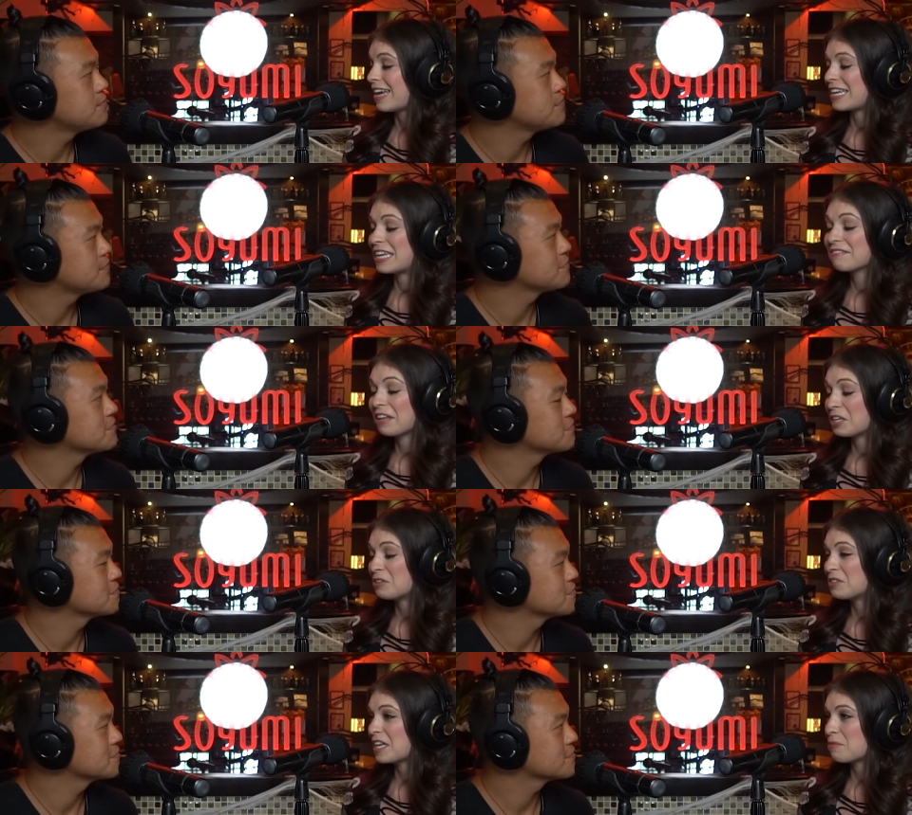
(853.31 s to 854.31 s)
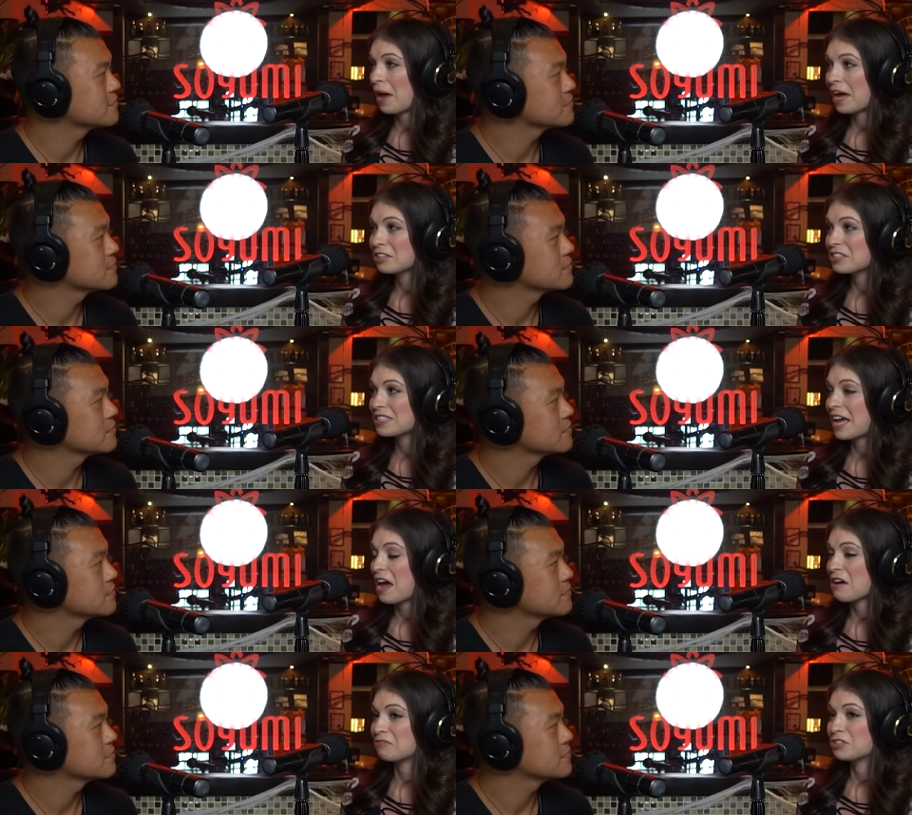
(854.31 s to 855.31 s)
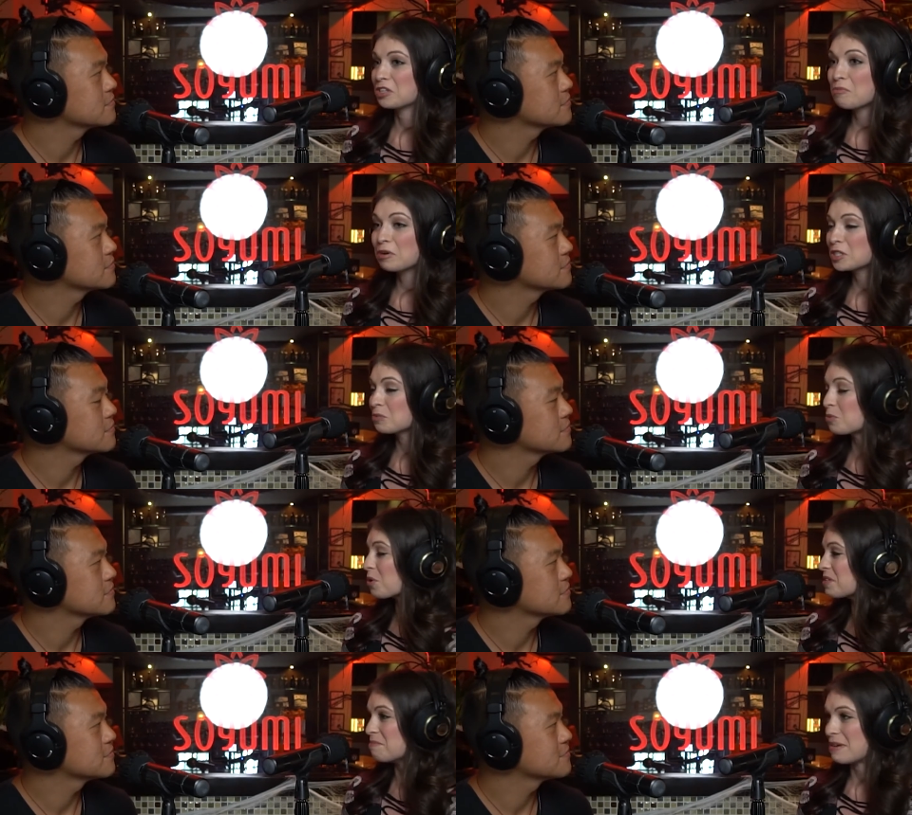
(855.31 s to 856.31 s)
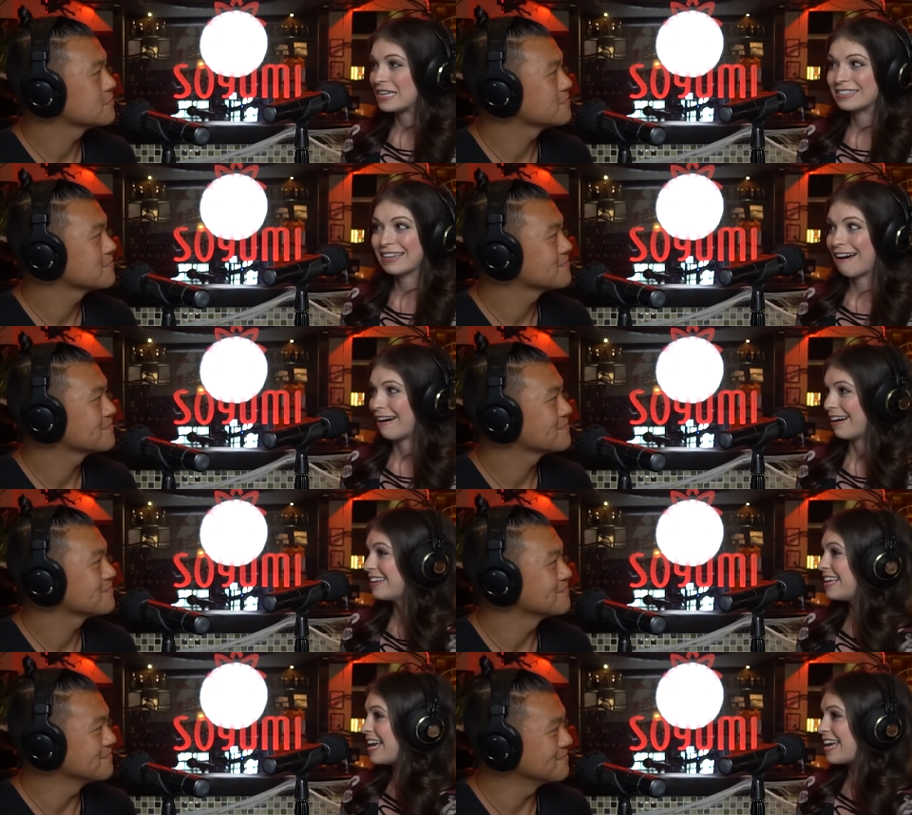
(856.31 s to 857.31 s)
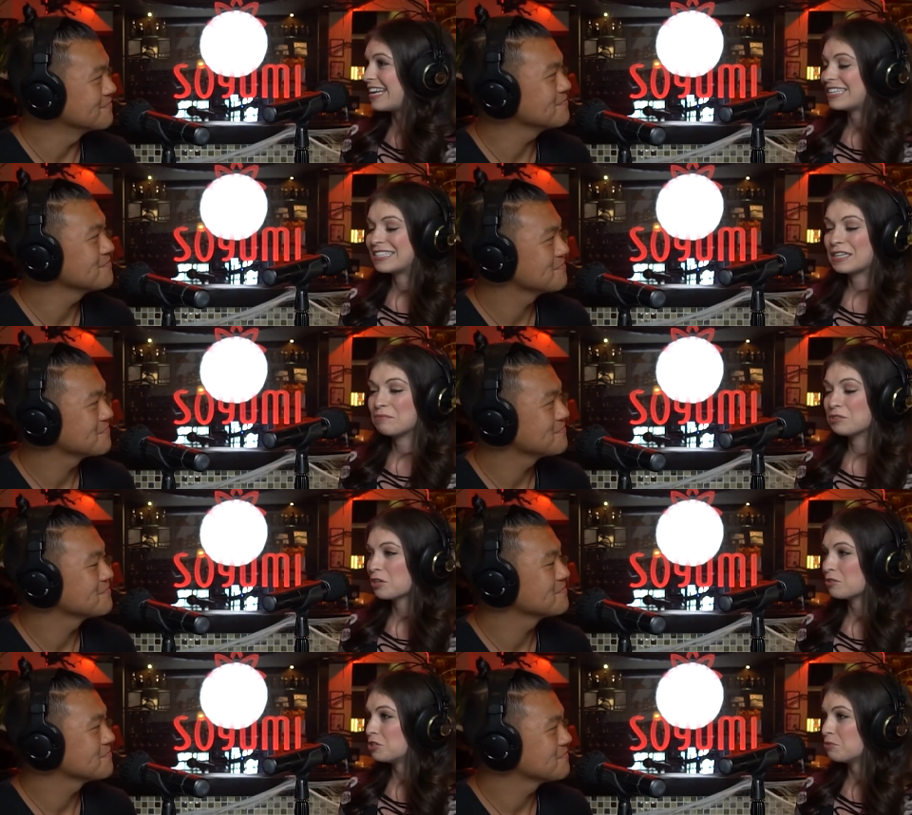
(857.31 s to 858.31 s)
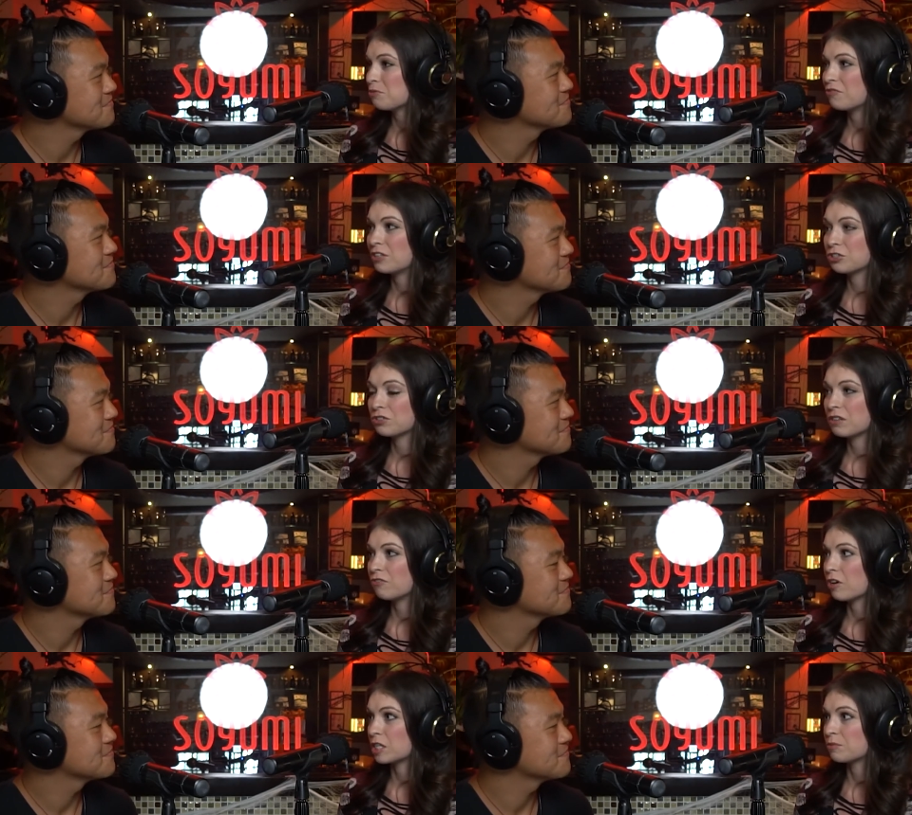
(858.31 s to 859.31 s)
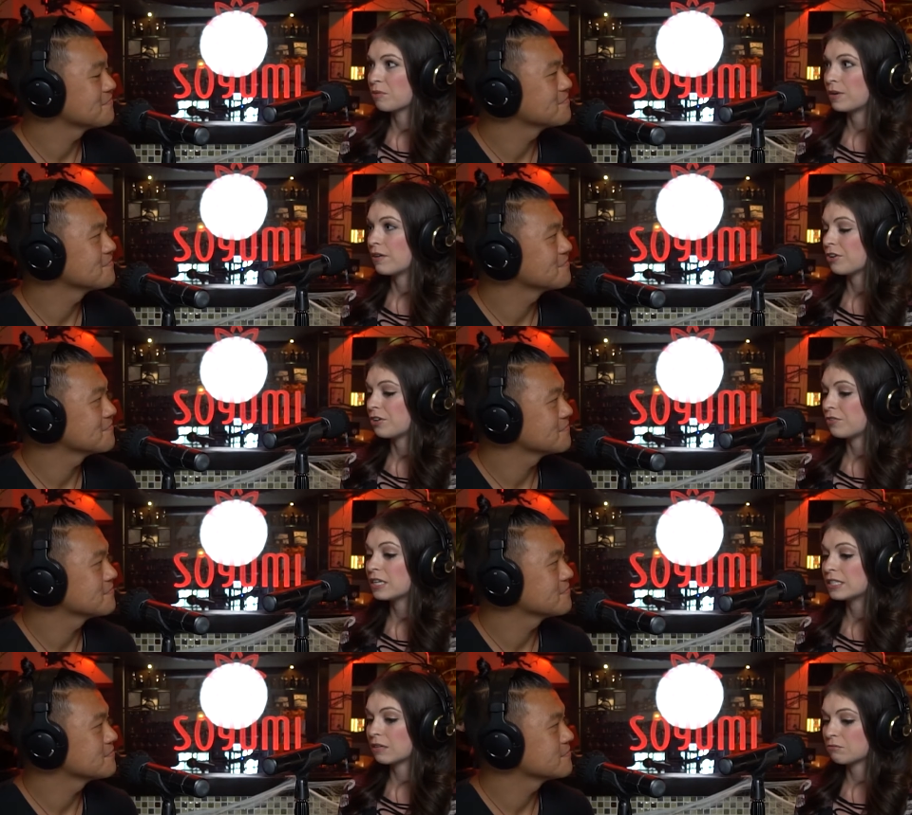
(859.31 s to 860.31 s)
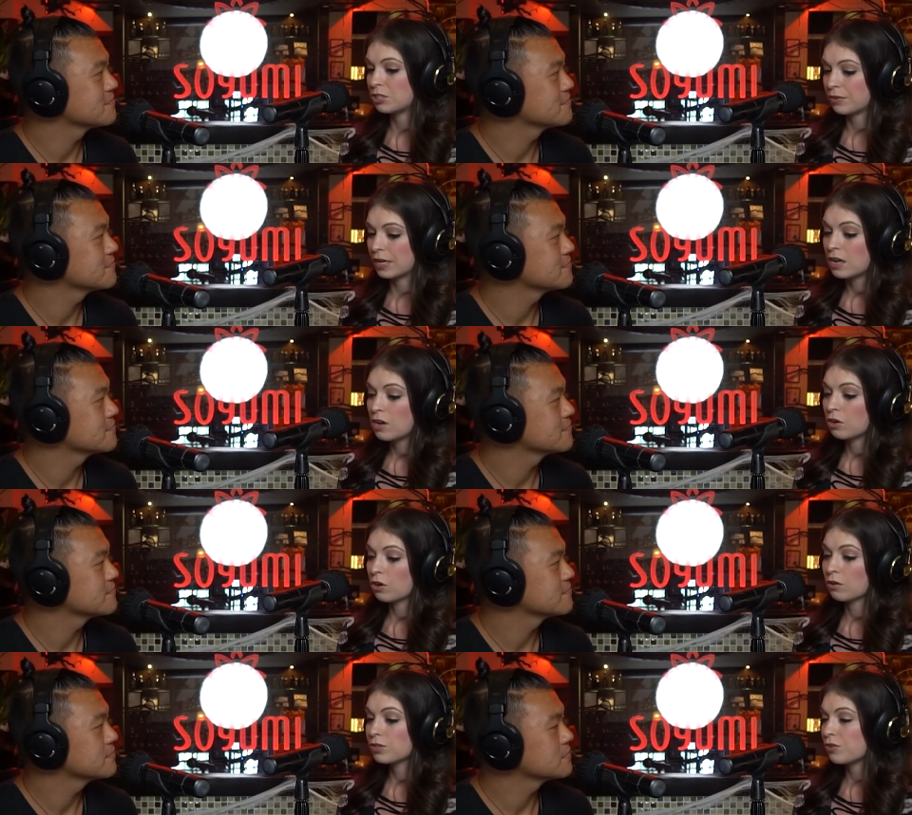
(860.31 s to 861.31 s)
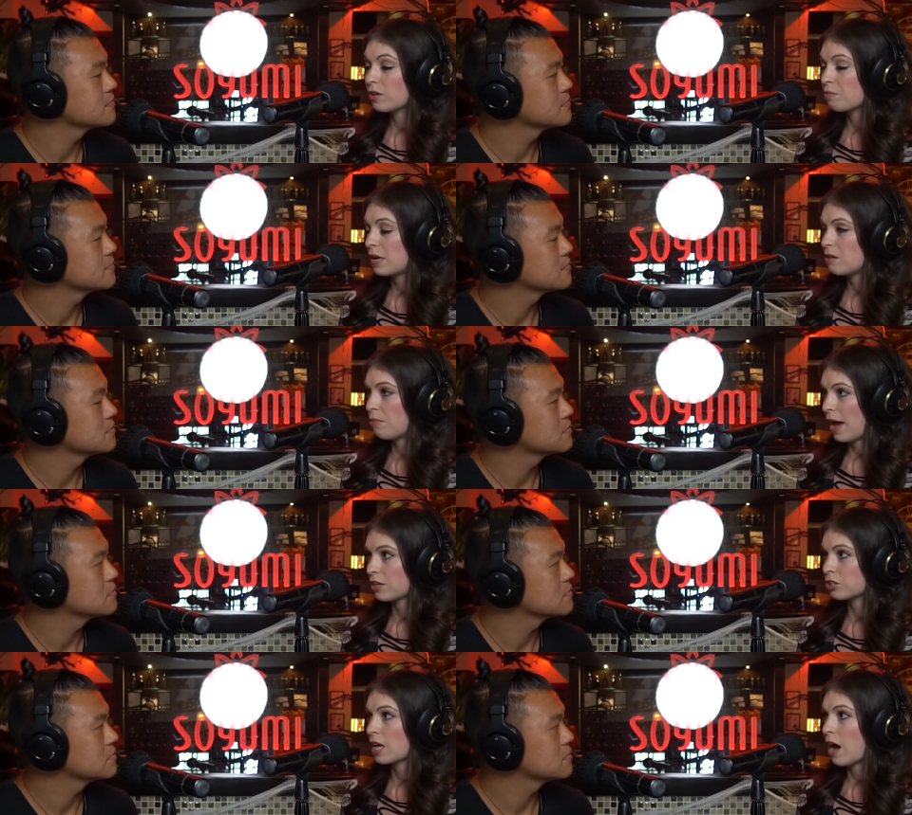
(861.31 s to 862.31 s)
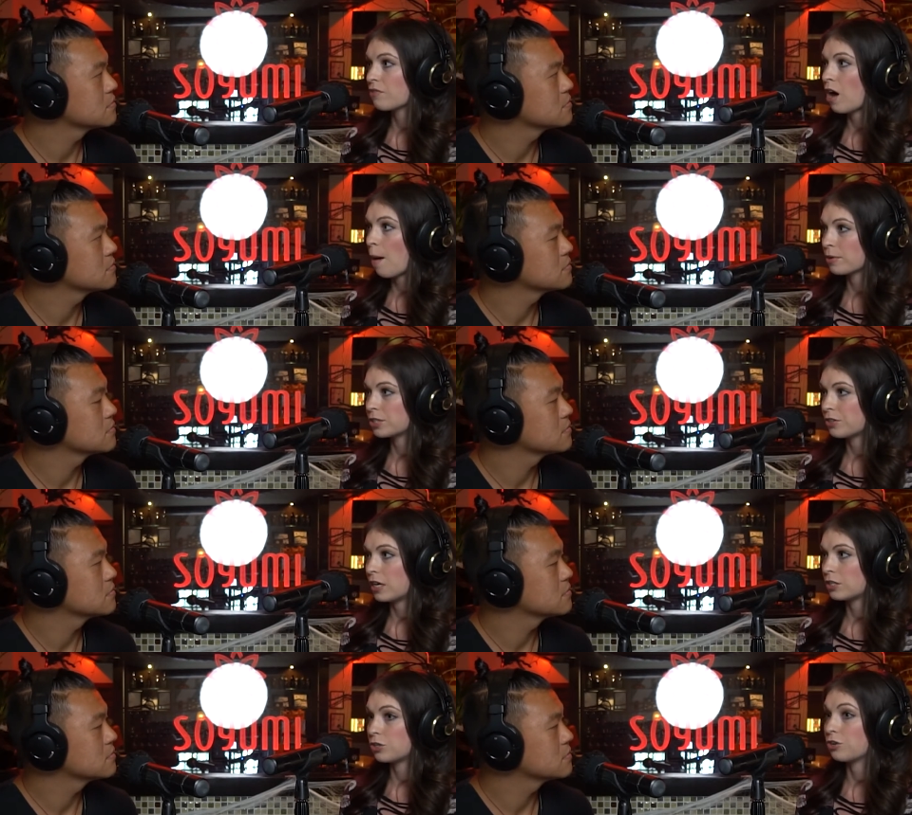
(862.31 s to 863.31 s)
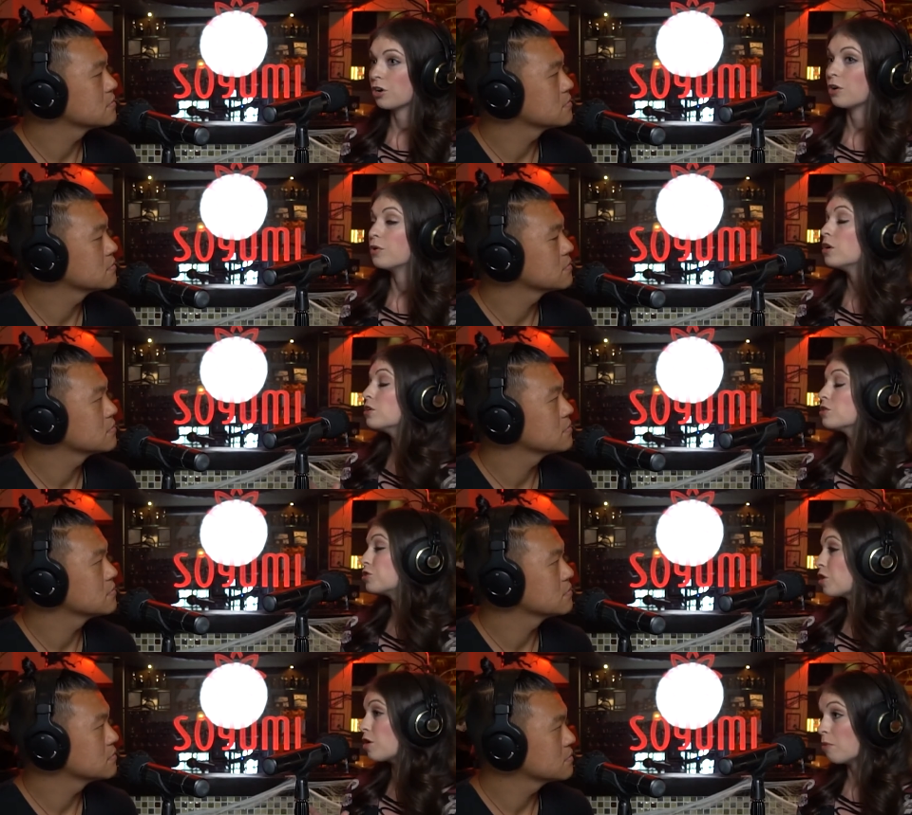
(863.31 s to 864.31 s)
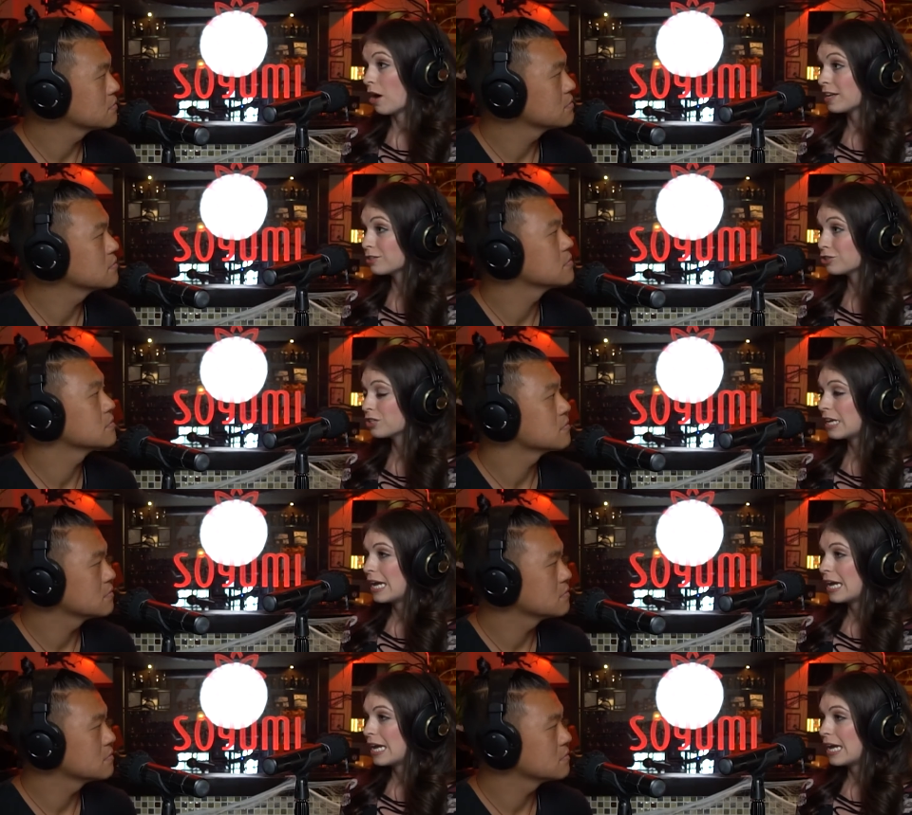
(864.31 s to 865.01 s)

Speaker 1: again, like you said, pageants have so much more than meets the eye, mm-hmm. and it seems so superficial at first. But whenever you get down to it, girls who compete in pageants have the opportunity to grow so much